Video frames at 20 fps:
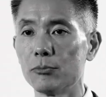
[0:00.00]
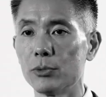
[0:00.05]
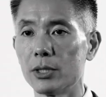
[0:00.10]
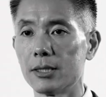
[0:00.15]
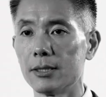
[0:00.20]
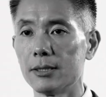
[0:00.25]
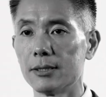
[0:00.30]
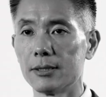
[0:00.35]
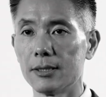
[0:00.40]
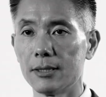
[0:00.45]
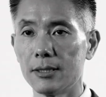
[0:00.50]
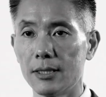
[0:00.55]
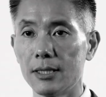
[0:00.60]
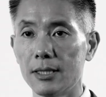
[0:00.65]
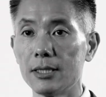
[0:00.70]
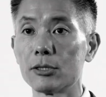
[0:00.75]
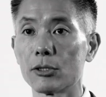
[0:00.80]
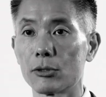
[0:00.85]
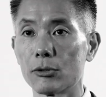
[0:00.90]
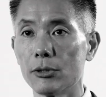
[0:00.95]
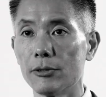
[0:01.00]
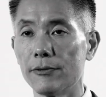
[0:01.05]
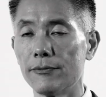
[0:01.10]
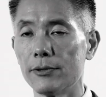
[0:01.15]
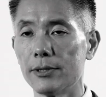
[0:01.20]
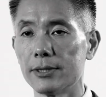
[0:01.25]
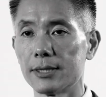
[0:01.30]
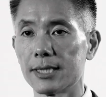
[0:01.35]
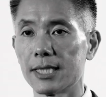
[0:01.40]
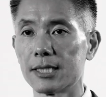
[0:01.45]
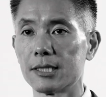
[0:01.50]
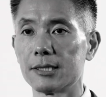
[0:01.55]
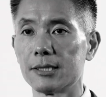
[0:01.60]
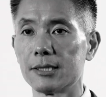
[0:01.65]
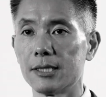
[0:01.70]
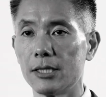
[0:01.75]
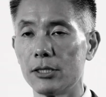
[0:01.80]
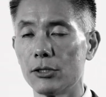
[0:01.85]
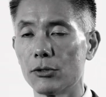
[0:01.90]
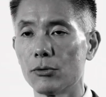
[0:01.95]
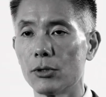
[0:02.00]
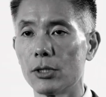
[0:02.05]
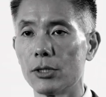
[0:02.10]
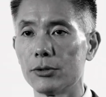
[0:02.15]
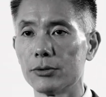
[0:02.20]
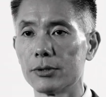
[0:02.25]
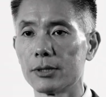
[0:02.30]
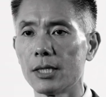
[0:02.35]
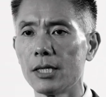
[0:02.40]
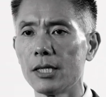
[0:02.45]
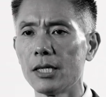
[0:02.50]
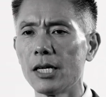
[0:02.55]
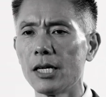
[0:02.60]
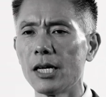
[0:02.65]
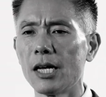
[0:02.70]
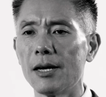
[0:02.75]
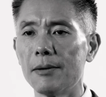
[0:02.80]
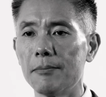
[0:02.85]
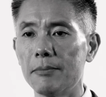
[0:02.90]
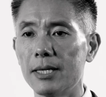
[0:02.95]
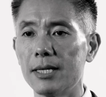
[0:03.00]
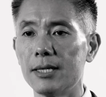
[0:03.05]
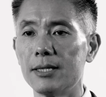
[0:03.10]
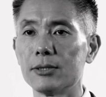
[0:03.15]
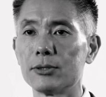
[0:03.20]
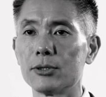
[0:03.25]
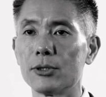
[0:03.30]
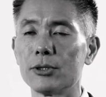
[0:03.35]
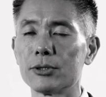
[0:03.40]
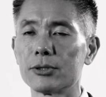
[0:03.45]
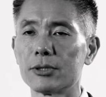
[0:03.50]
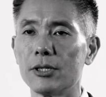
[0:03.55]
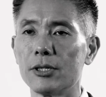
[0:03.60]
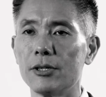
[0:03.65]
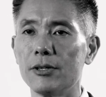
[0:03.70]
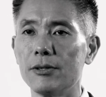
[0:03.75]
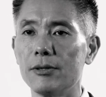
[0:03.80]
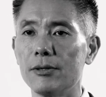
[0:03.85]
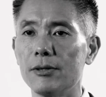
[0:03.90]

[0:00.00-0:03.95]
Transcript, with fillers: which is integral for such senior roles, but it is also